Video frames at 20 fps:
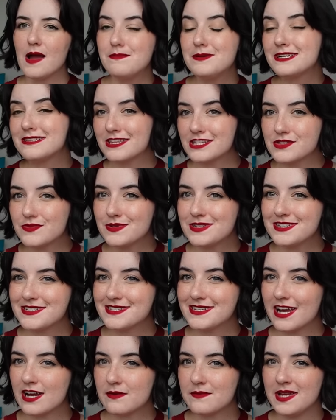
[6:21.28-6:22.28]
I picked this one to
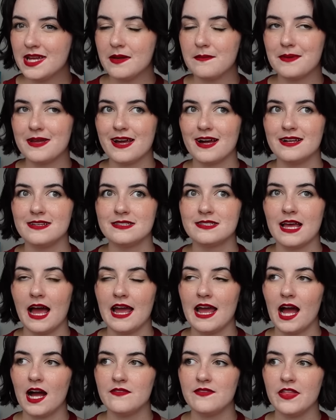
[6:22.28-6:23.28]
scare me because I
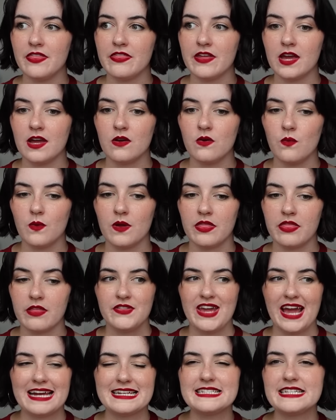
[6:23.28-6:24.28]
have a thing with
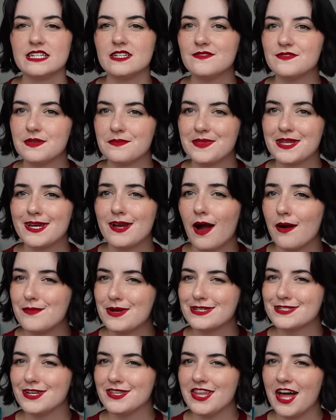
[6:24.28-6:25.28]
the idea of something
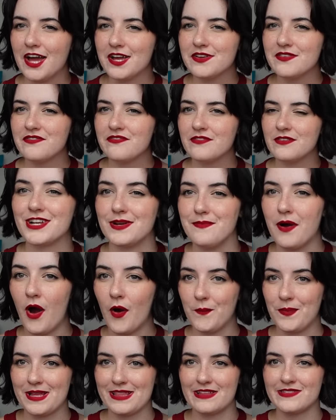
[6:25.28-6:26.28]
coming to life, which I'm
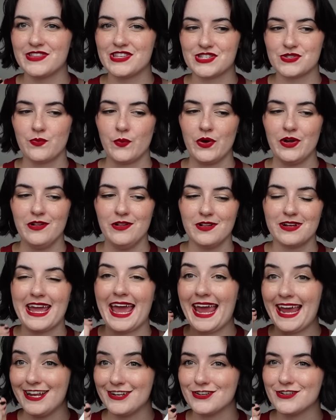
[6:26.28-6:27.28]
hoping that this will
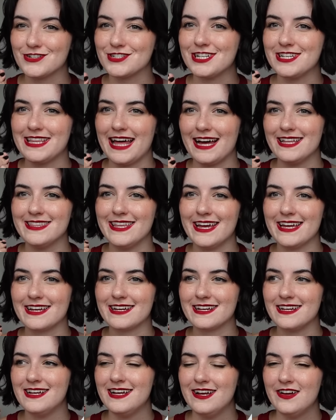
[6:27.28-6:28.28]
cater to that
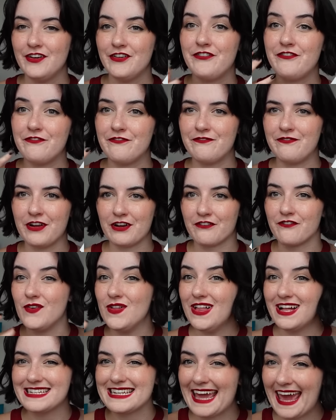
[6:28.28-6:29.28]
like
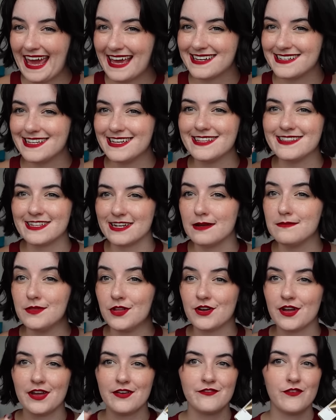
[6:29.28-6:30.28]
fearful uncanny that I'm
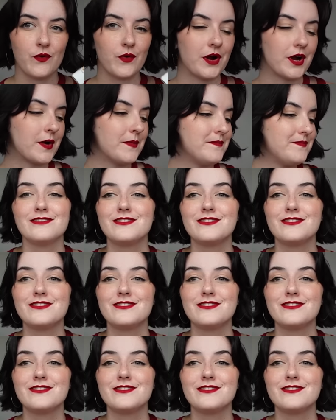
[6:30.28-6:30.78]
looking for.